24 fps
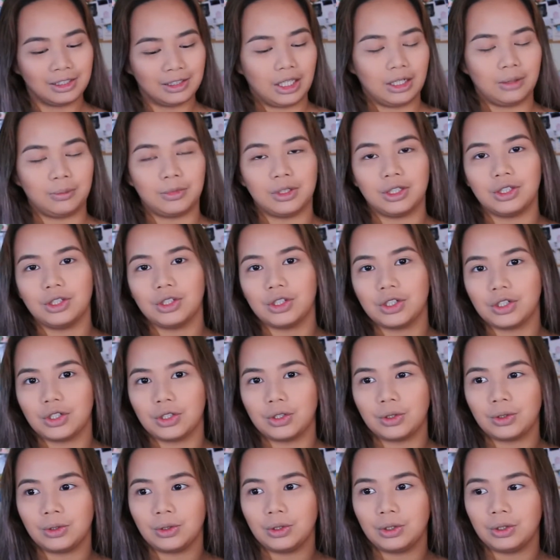And I'm gonna
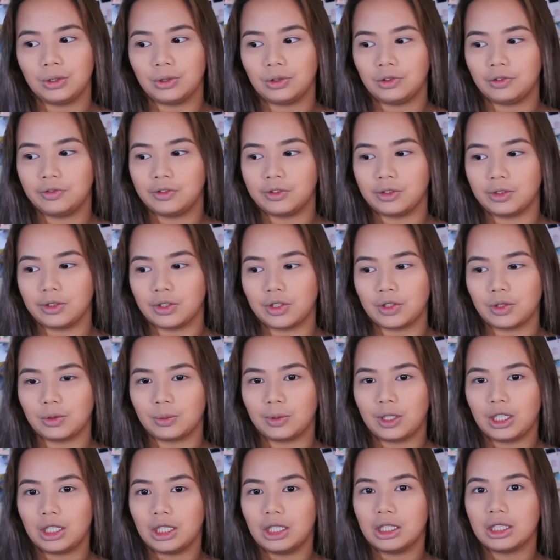show you a full
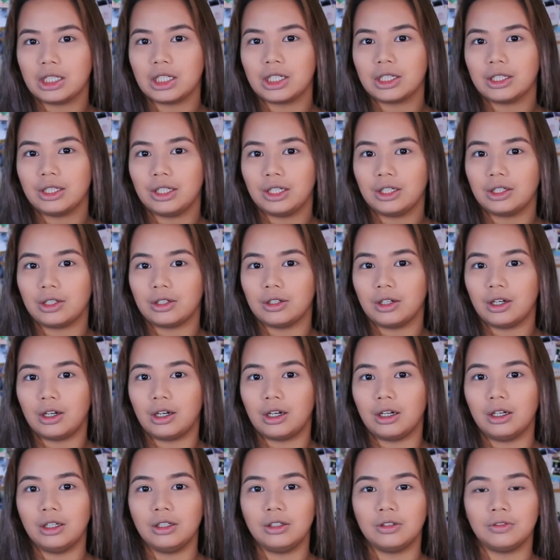swatch later
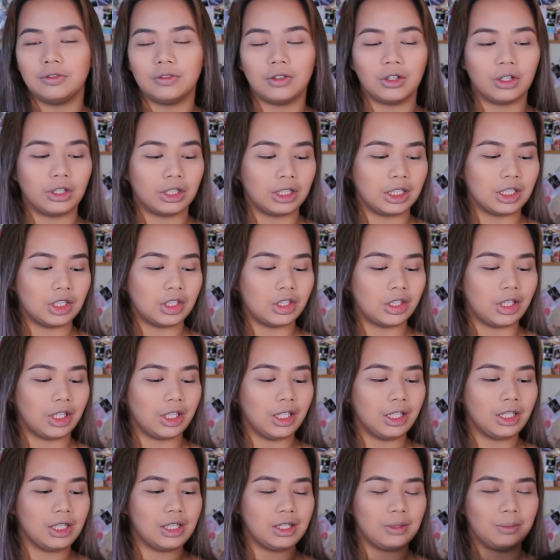on of all the
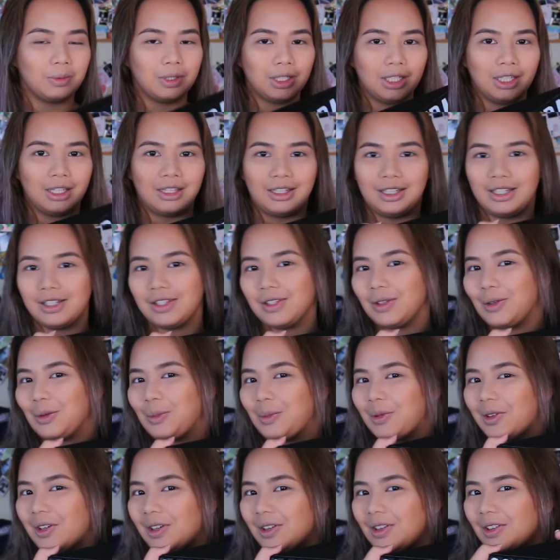shades, but yeah, let's
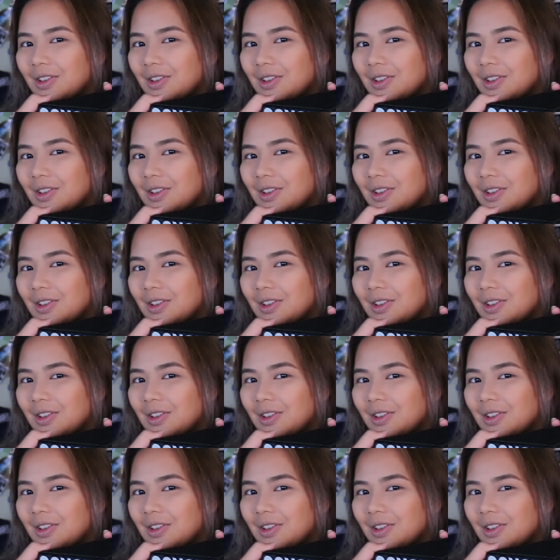open